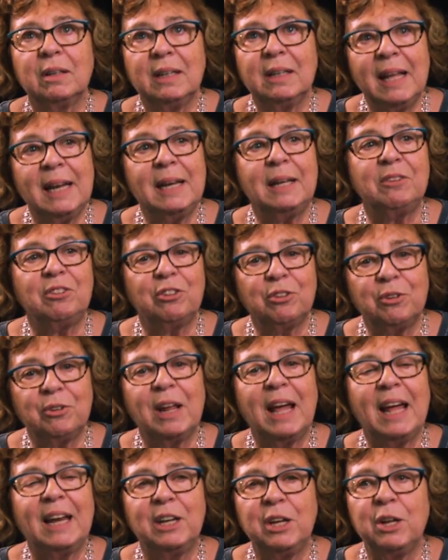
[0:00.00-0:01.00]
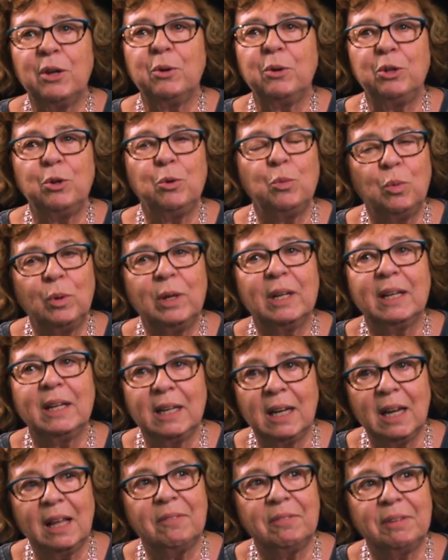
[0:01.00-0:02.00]
Let your dad know you
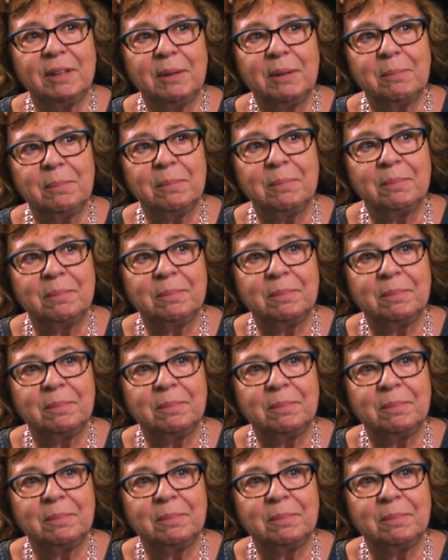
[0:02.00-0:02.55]
really love him.